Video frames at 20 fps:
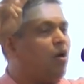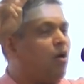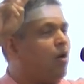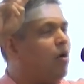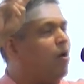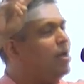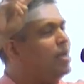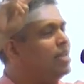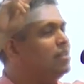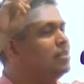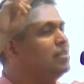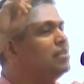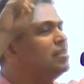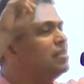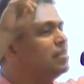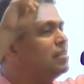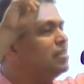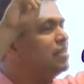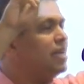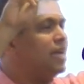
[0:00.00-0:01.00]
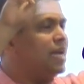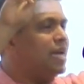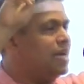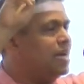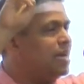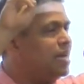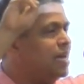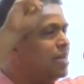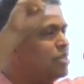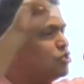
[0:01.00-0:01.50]
oil,
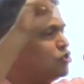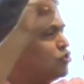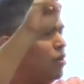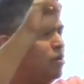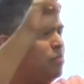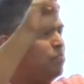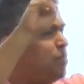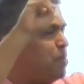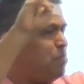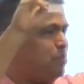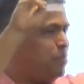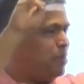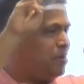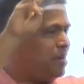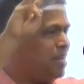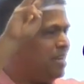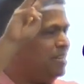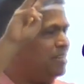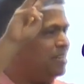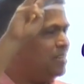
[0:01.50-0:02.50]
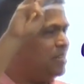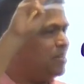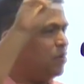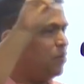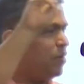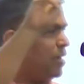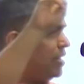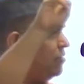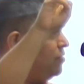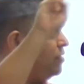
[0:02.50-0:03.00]
and salt, pepper, right?
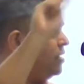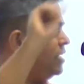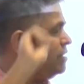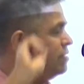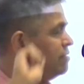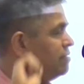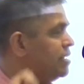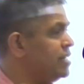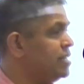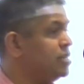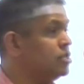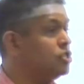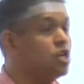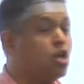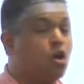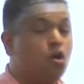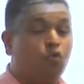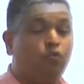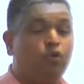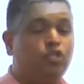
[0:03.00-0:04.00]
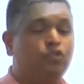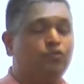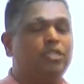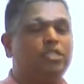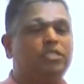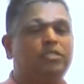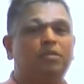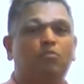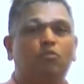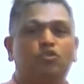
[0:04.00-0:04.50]
Okay, 3 ingredients. Which one
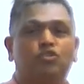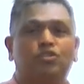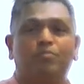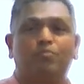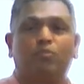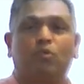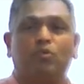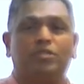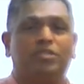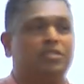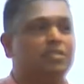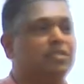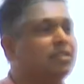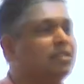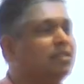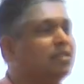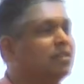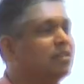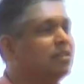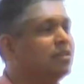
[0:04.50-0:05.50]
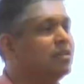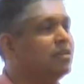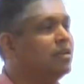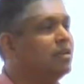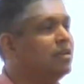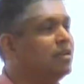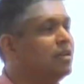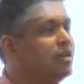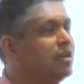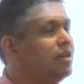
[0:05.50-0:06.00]
is the most important?
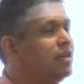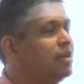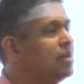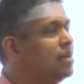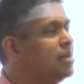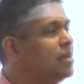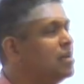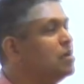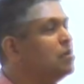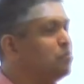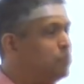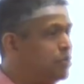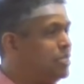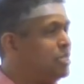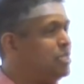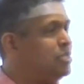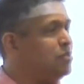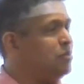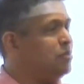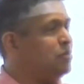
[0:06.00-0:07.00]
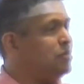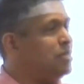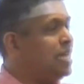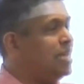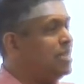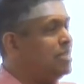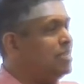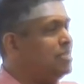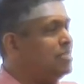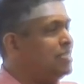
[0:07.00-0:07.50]
Potato.
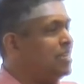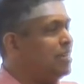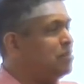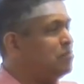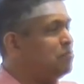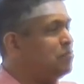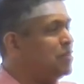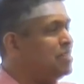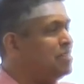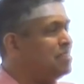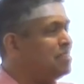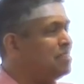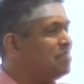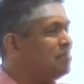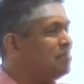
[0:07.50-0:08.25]
Then second one?